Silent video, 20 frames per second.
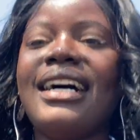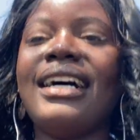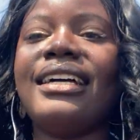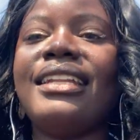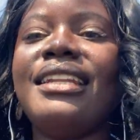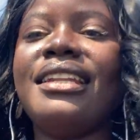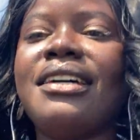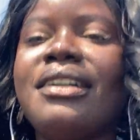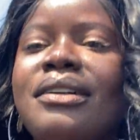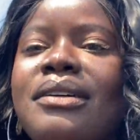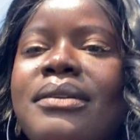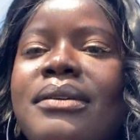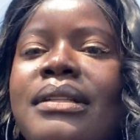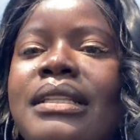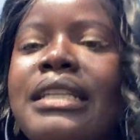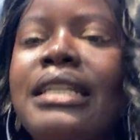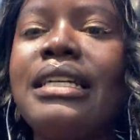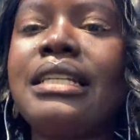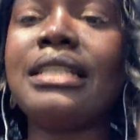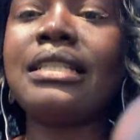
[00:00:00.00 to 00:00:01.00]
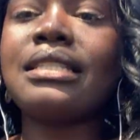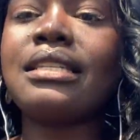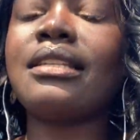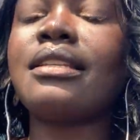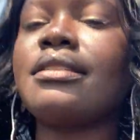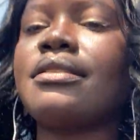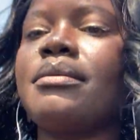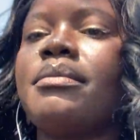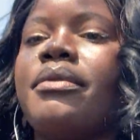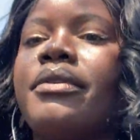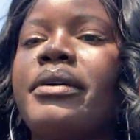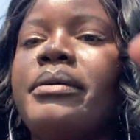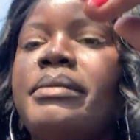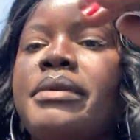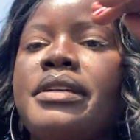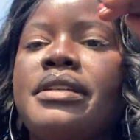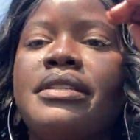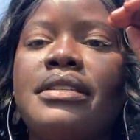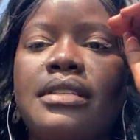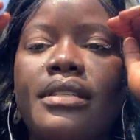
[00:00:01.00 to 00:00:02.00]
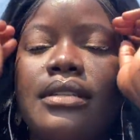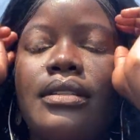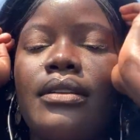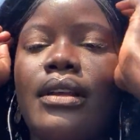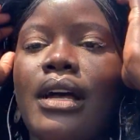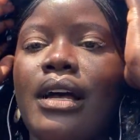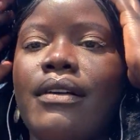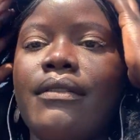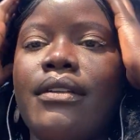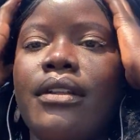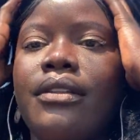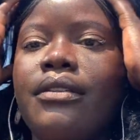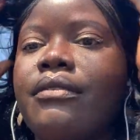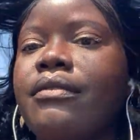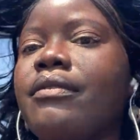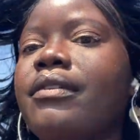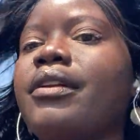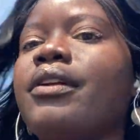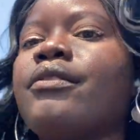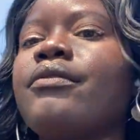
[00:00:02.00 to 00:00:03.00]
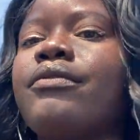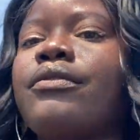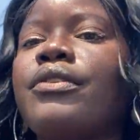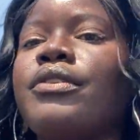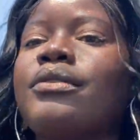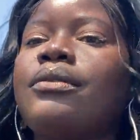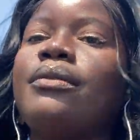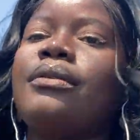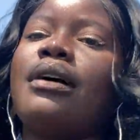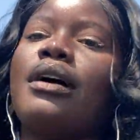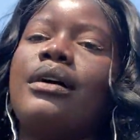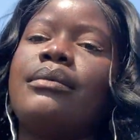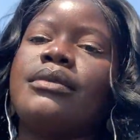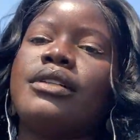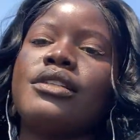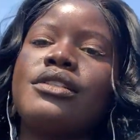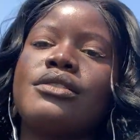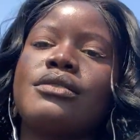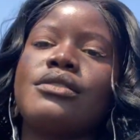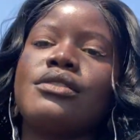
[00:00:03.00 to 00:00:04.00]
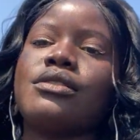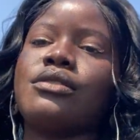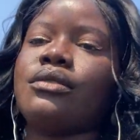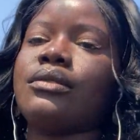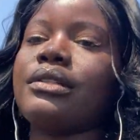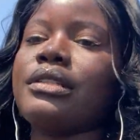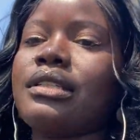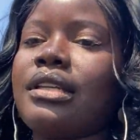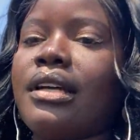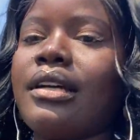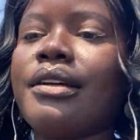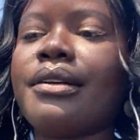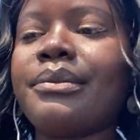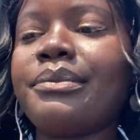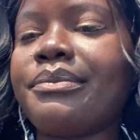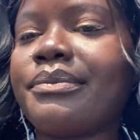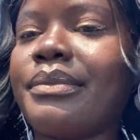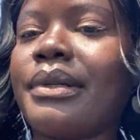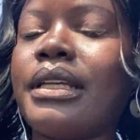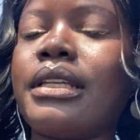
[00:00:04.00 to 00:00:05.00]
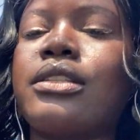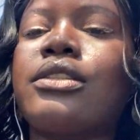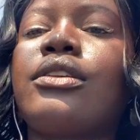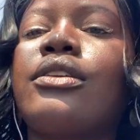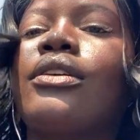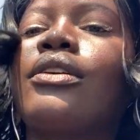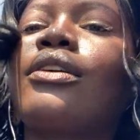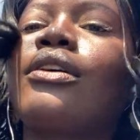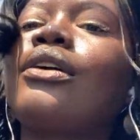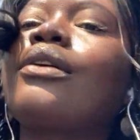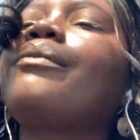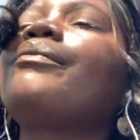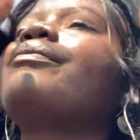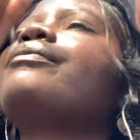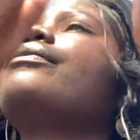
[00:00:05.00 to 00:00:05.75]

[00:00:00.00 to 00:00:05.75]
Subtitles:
Hello, ladies and disappointments. So I have another video for you. I'm gonna do a story time, parce que,